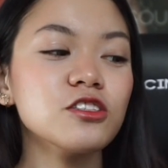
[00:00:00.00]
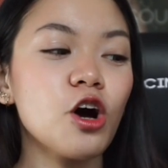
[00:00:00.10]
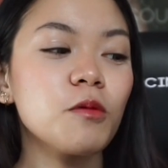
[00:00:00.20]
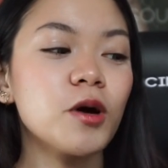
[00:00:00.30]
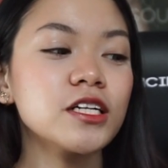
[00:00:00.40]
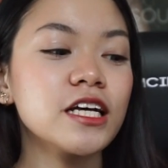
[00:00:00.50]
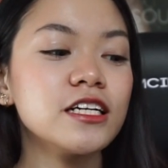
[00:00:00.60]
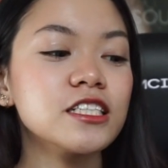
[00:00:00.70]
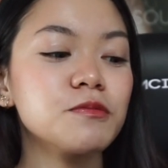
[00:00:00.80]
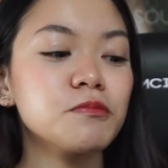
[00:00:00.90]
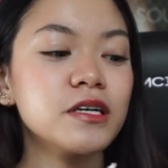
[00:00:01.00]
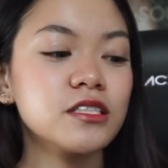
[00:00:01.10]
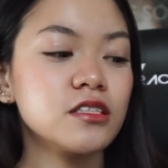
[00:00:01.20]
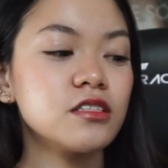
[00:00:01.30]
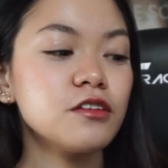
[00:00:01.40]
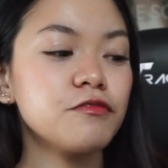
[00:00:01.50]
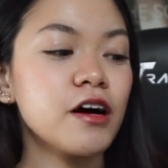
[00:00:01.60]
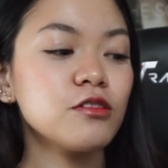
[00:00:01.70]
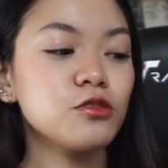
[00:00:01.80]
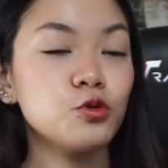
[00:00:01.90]
Doc Martens. But my sister
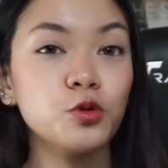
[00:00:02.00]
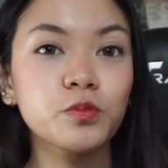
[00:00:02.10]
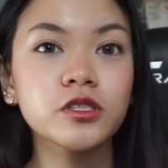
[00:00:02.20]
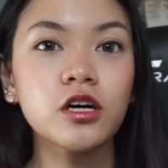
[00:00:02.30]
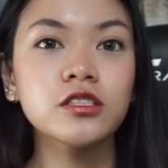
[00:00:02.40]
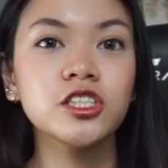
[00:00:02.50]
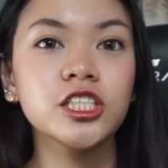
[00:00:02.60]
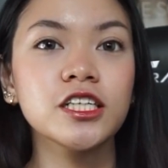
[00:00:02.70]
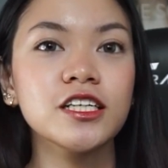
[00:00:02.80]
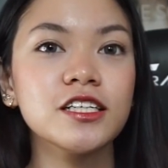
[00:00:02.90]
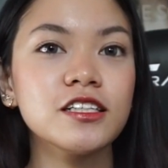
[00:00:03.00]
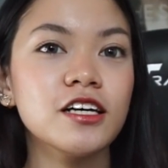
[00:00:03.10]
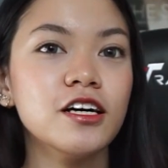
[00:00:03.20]
found dupes on Shein.